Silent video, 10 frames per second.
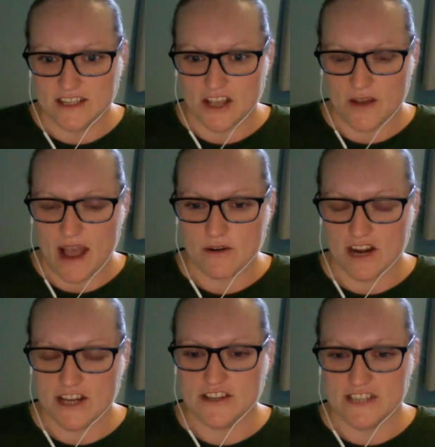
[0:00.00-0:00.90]
So how
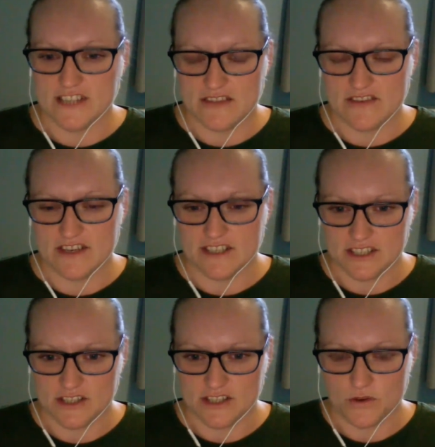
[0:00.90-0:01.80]
can I use this
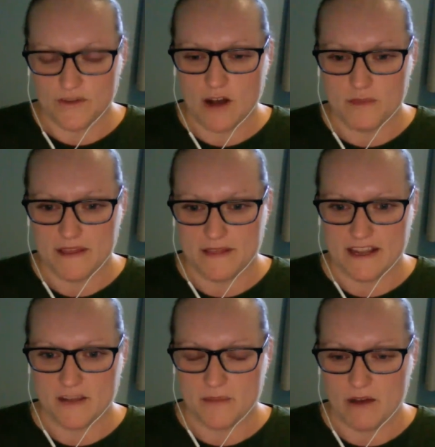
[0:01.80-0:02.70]
evidence to sort of help me
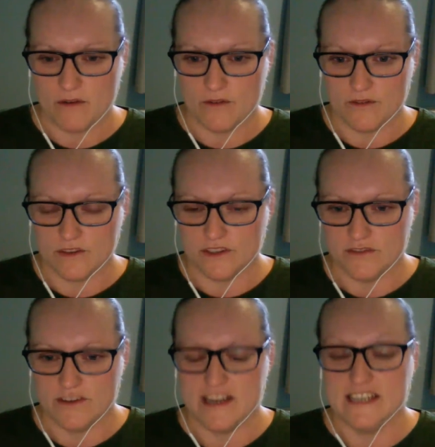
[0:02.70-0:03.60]
think about
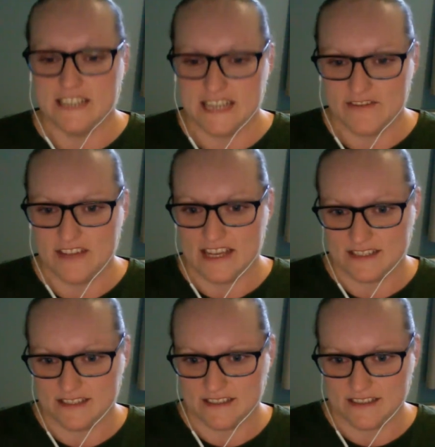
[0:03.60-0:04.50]
the validity of
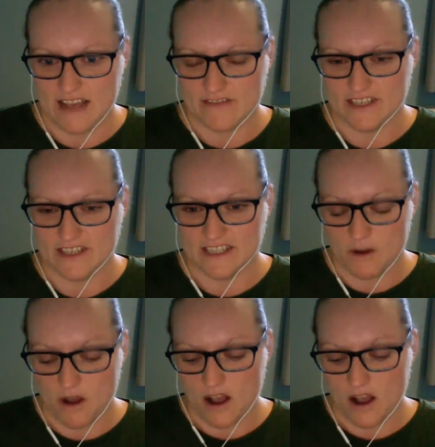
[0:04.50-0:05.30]
this evidence?